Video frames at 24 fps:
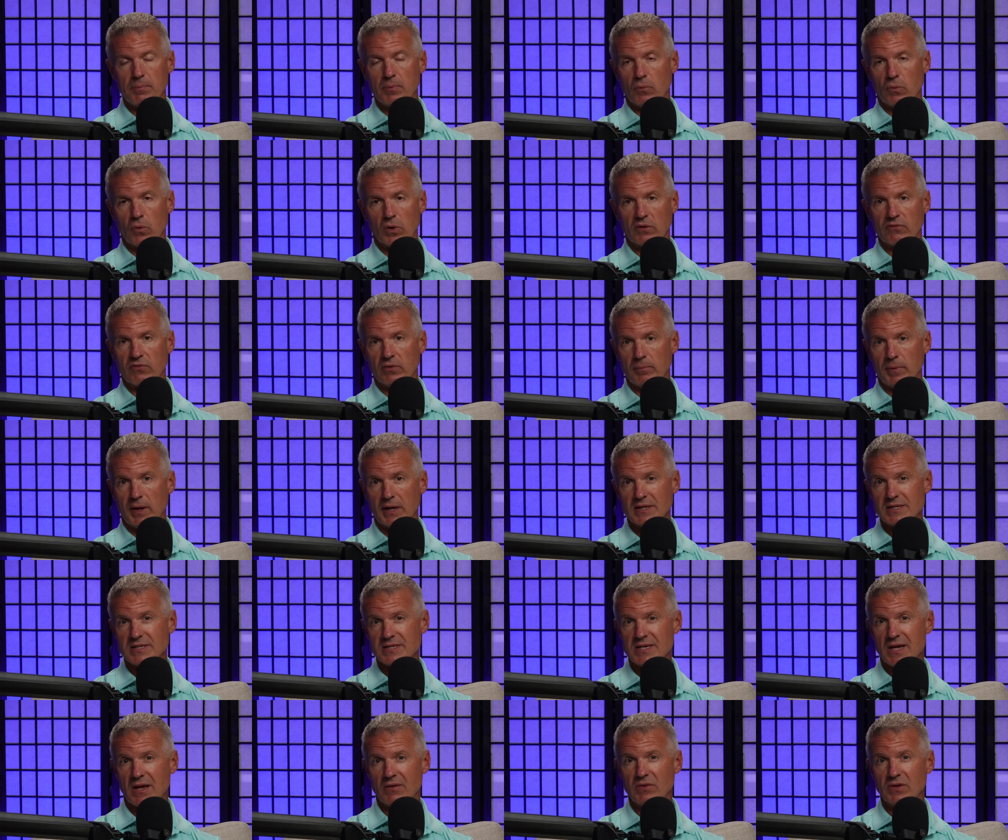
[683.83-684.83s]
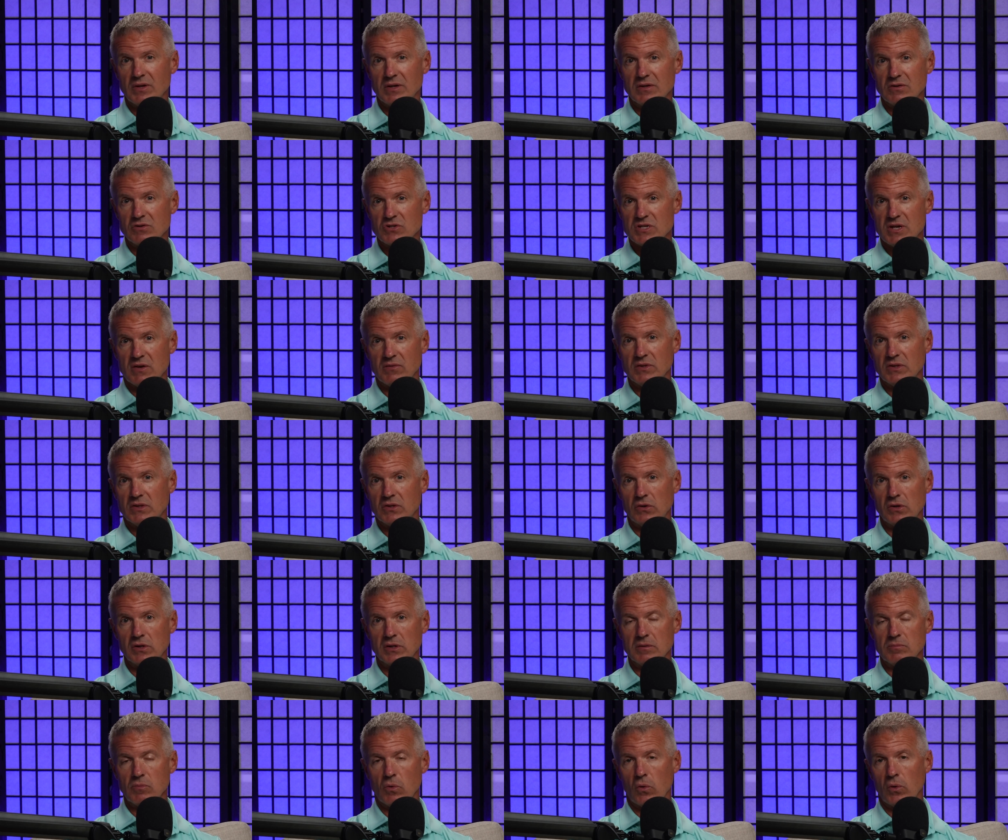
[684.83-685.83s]
and work from like seven or seven thirty
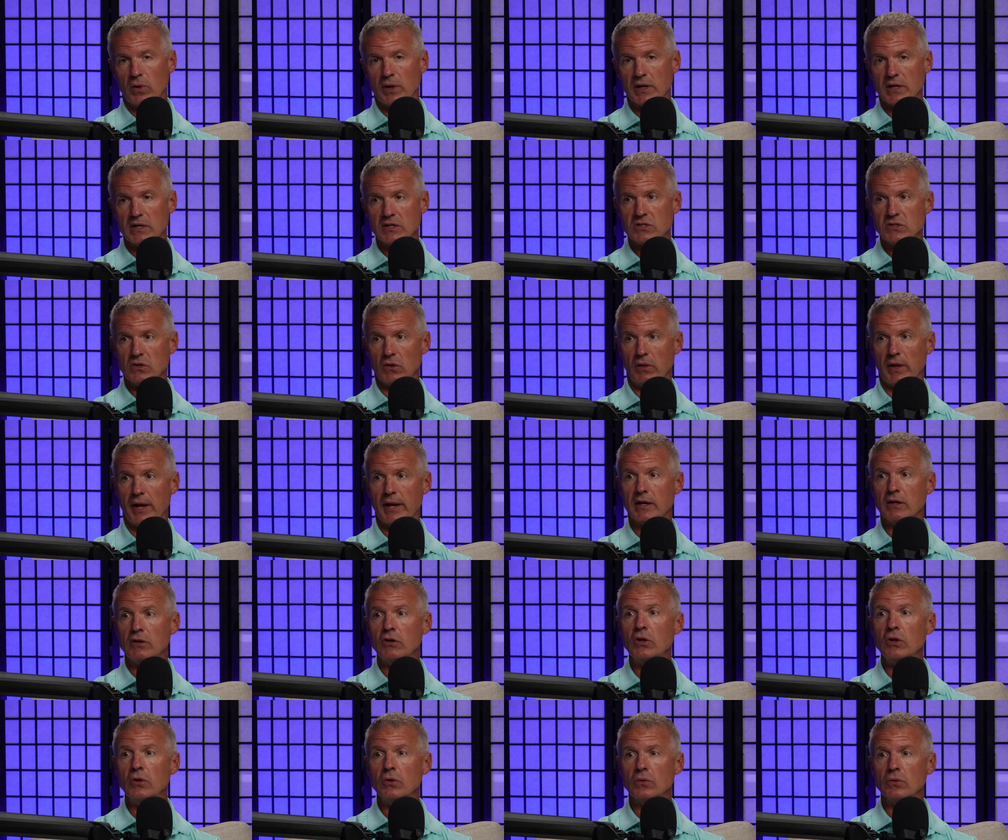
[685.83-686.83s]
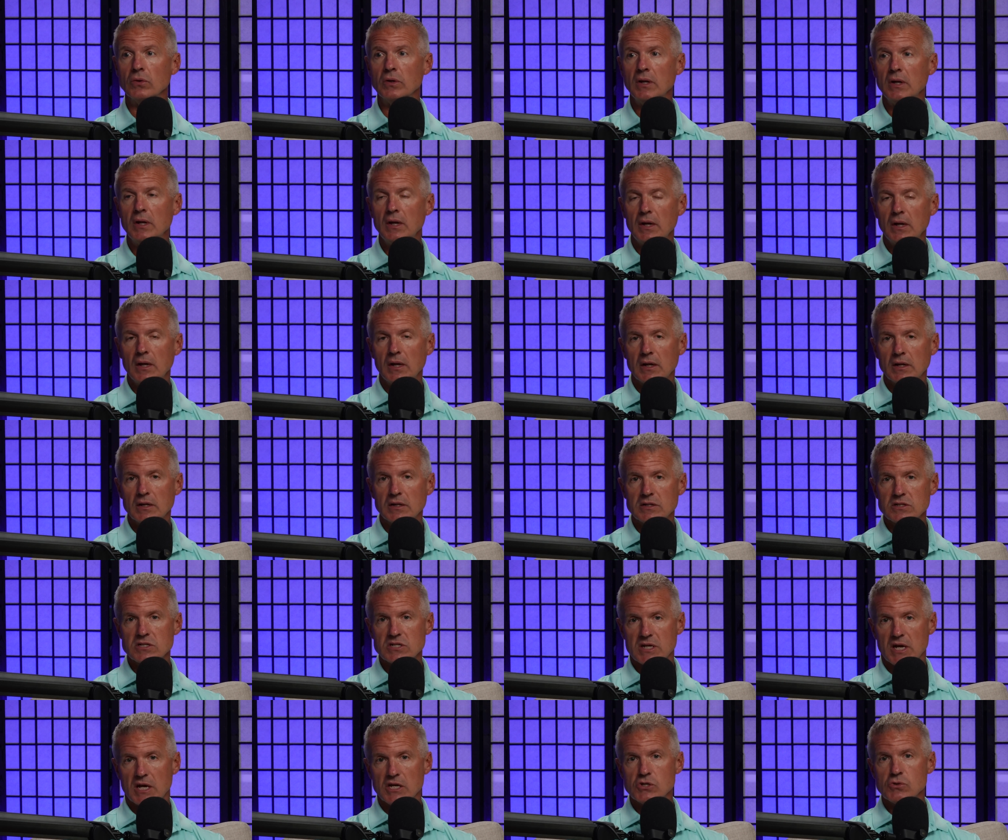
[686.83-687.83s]
in the morning until like noon
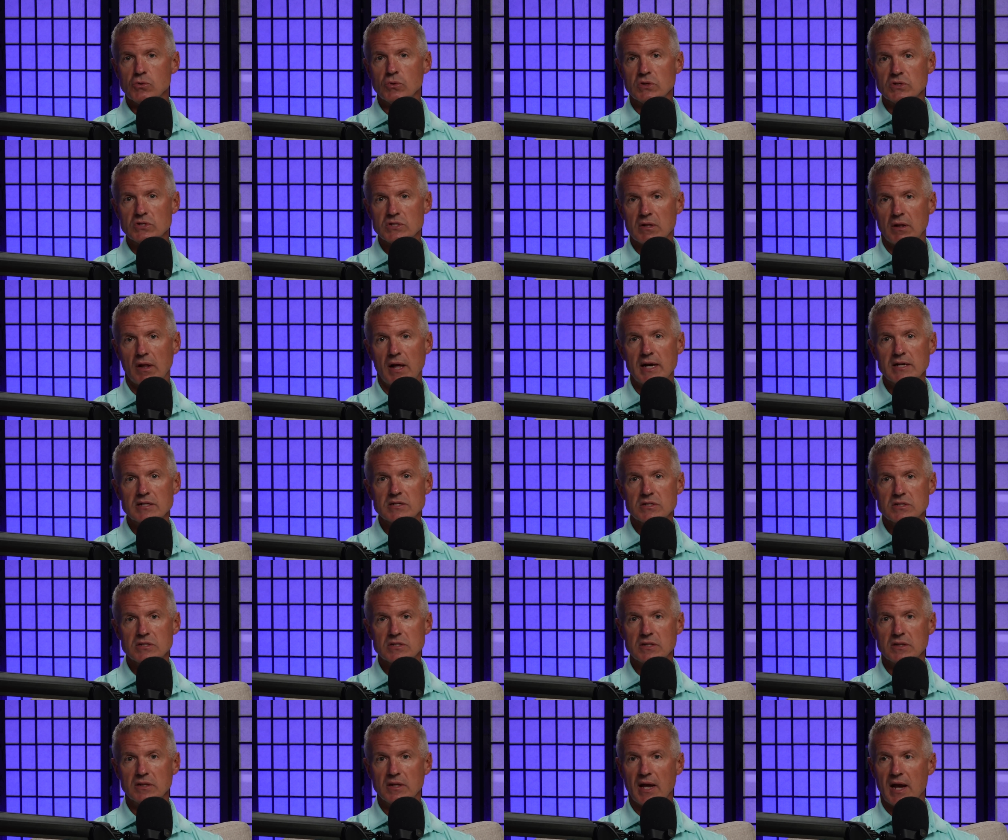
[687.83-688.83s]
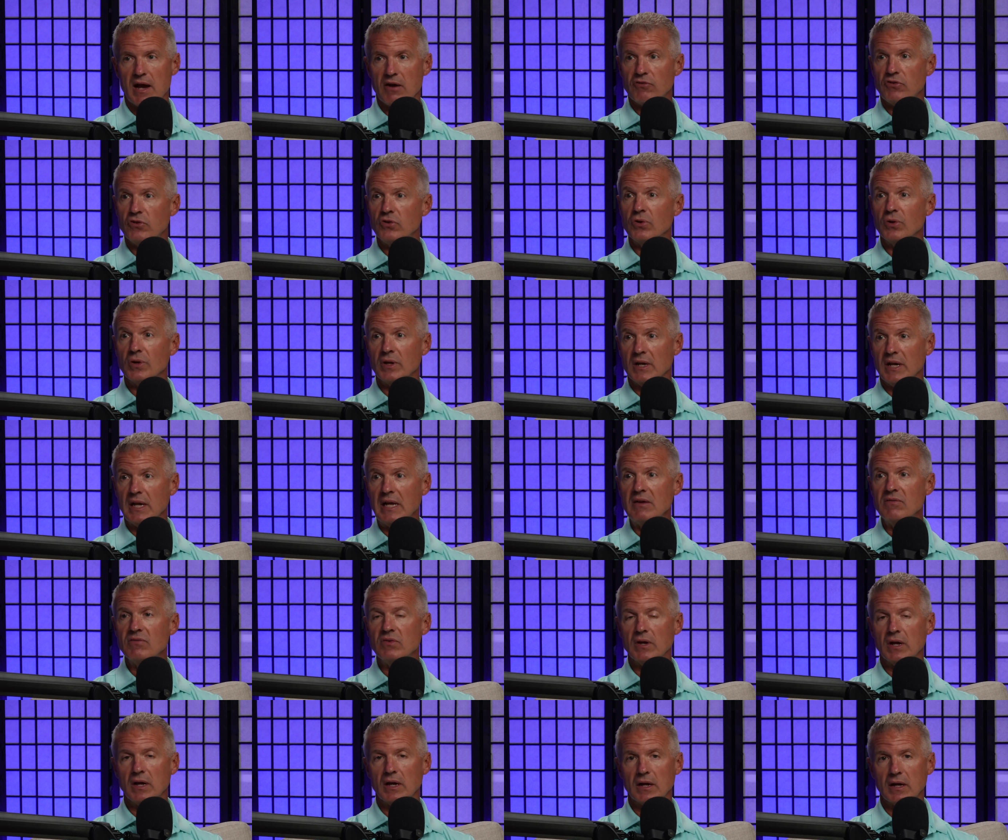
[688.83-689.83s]
schedule his classes in the afternoon and
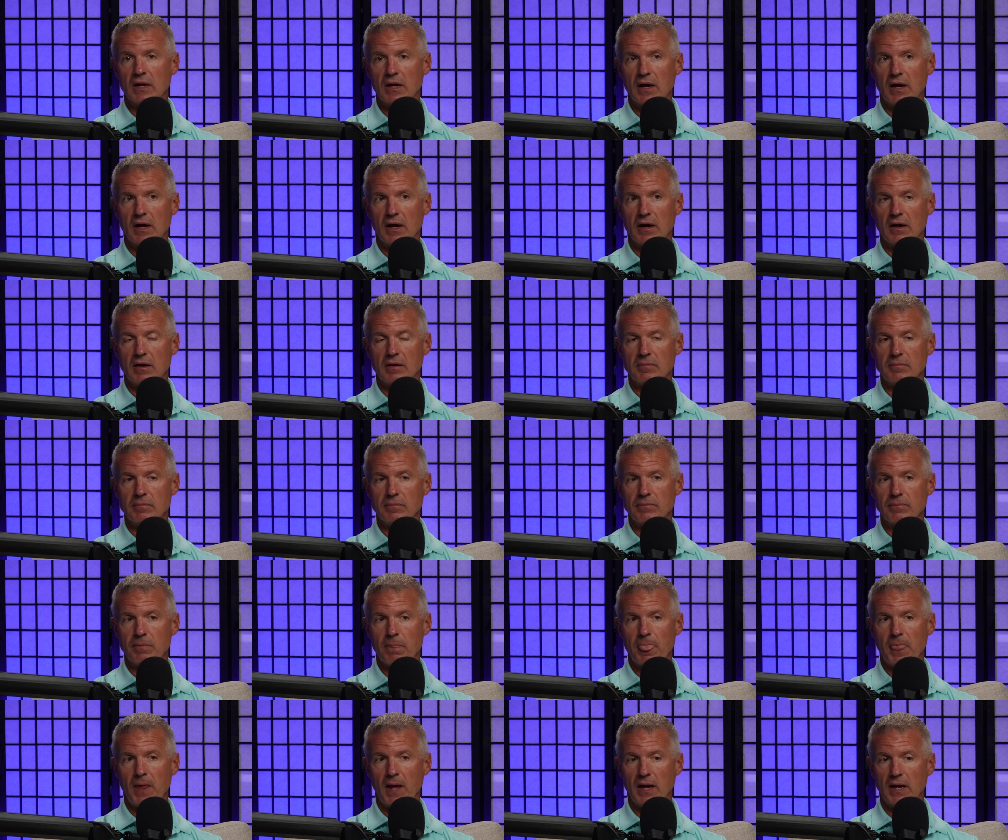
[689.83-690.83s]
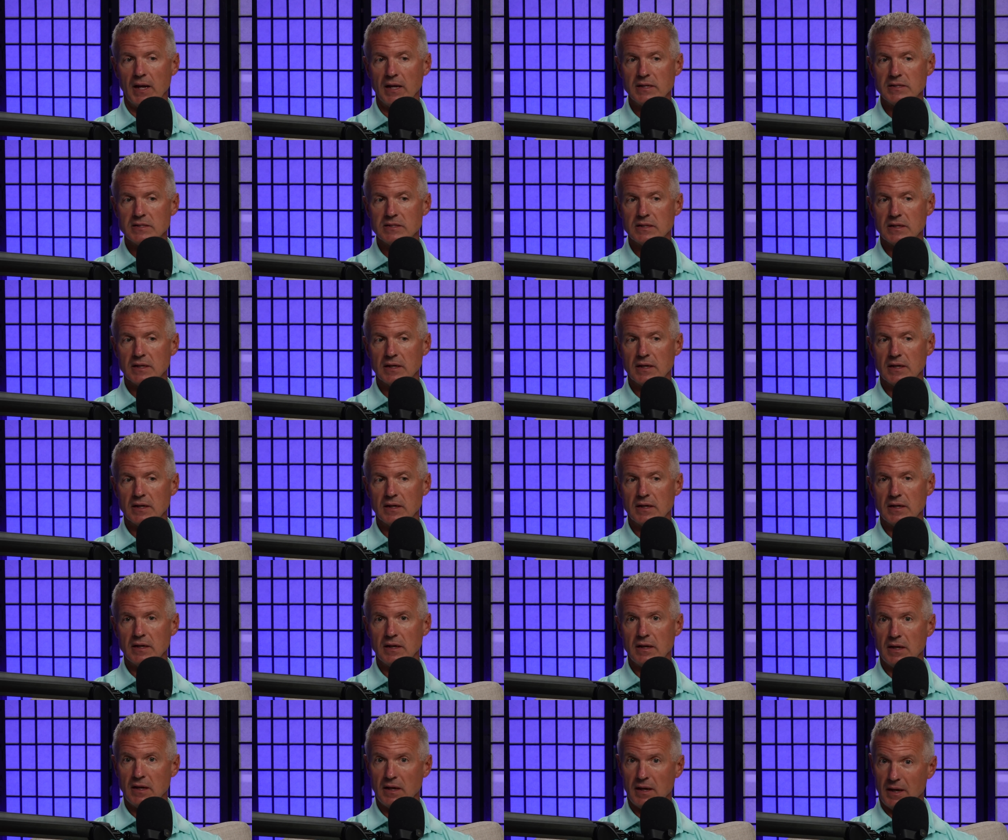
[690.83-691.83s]
evening. Um, and it uh,
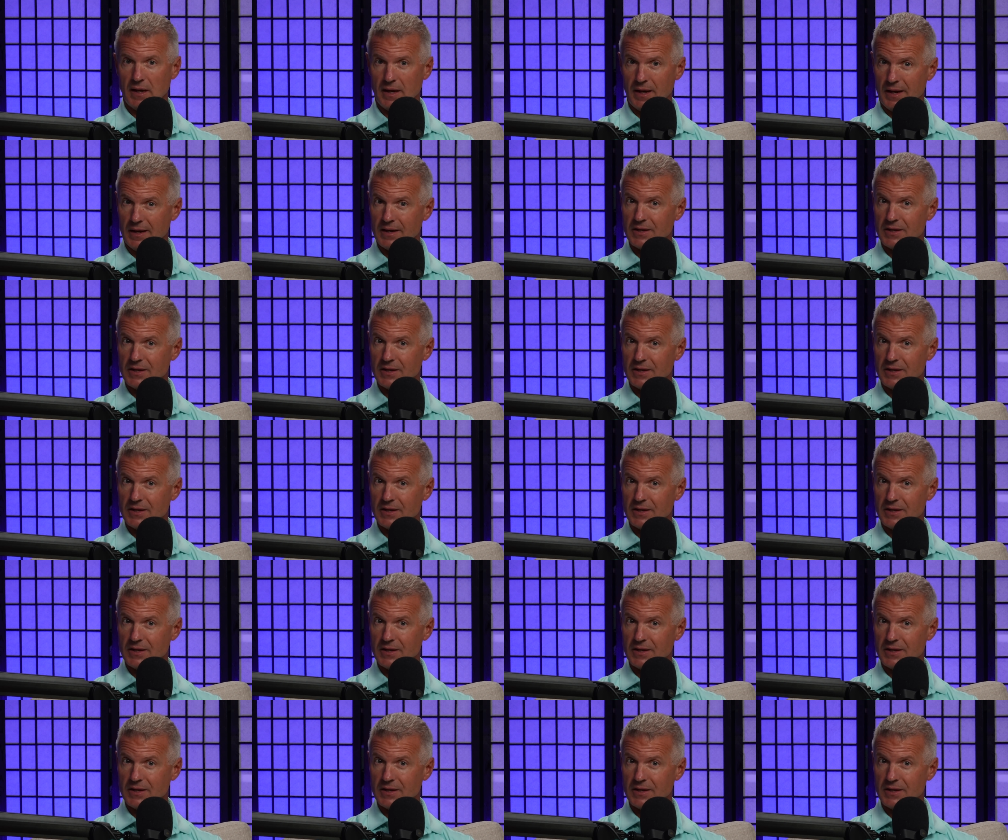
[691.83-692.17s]
it